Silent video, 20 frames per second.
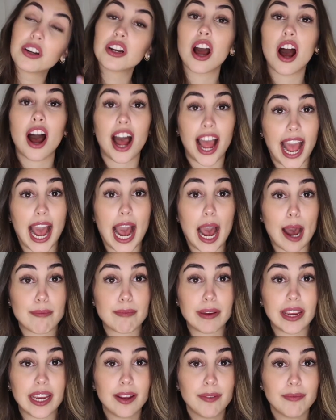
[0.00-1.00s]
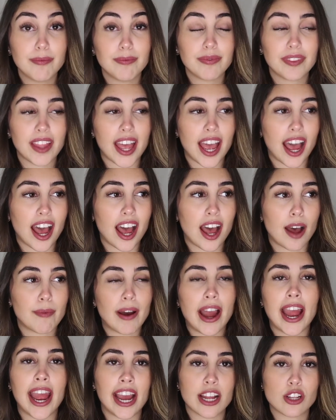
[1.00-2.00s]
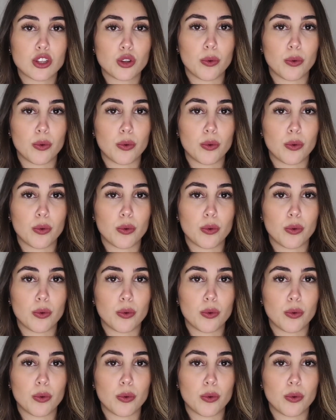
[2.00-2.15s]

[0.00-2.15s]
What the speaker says: not happy. I had